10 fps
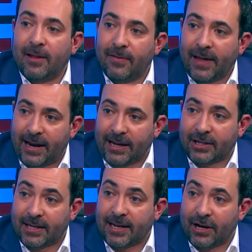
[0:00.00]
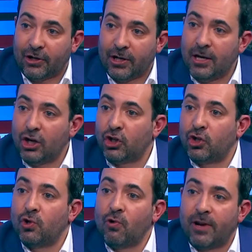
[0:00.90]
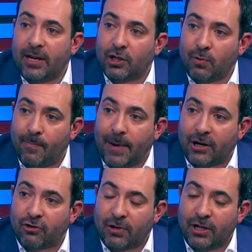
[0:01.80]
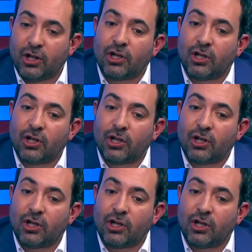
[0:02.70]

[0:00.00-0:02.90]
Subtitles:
that excess energy, store it into our batteries.